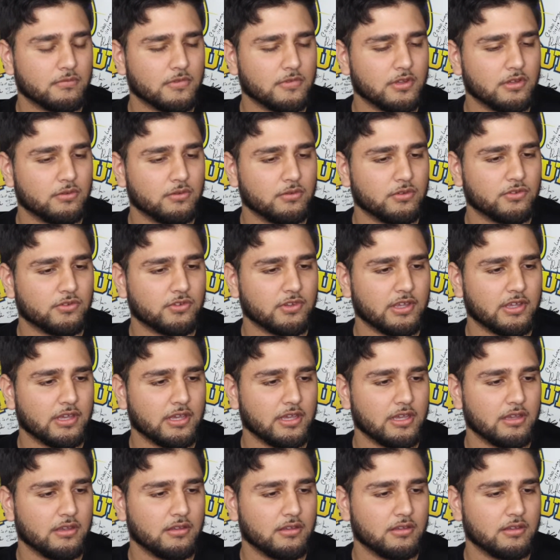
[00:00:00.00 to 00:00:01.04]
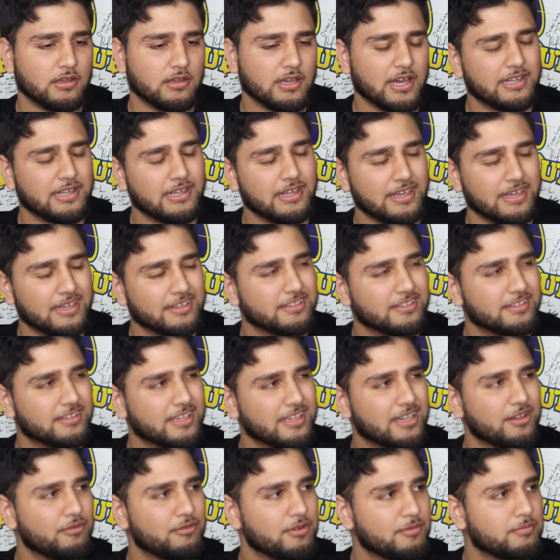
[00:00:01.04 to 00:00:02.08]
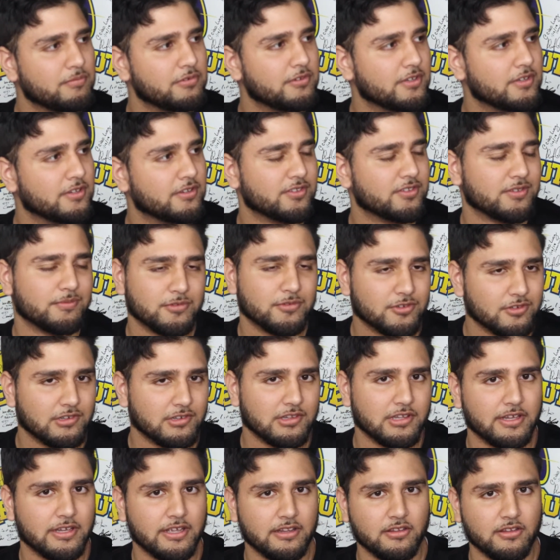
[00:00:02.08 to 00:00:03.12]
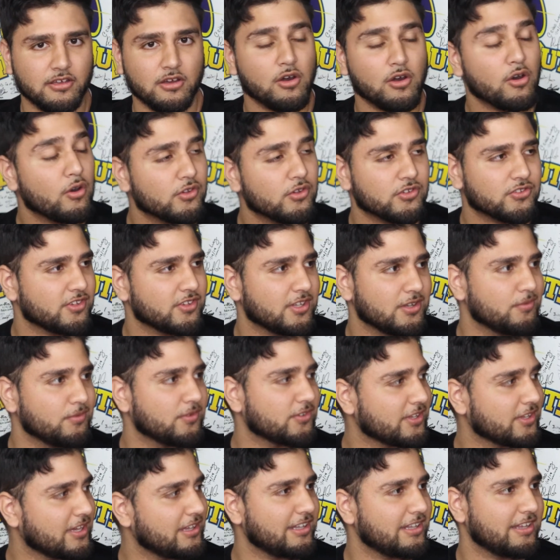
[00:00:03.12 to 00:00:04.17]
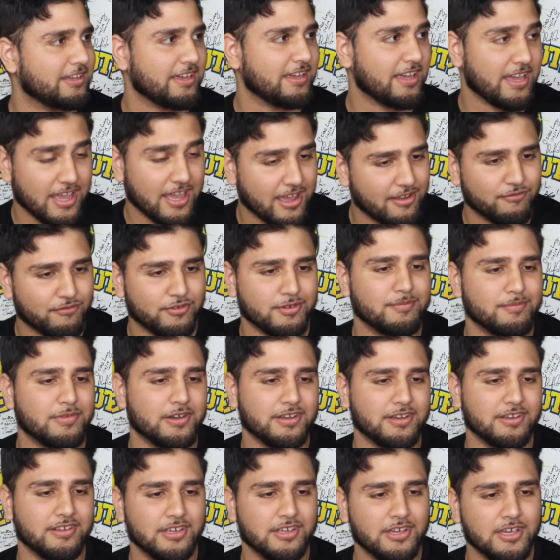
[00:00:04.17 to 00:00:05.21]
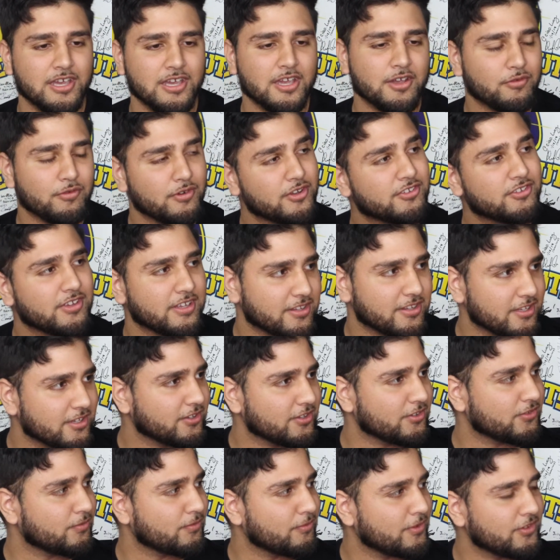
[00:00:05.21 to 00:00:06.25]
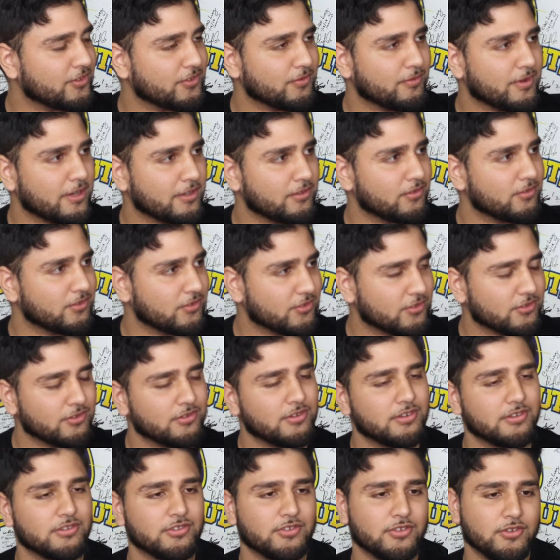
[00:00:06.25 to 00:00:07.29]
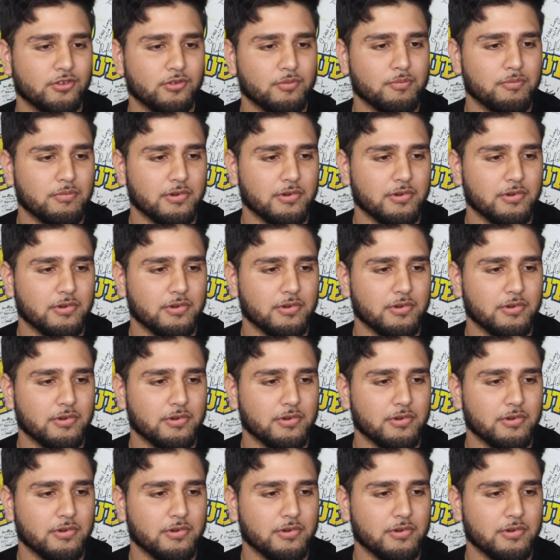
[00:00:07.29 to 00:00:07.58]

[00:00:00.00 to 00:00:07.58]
It was like kind of hectic at one point because I'm sure like the whole city was out, like everybody, which I think is the reason why there was a shooting too.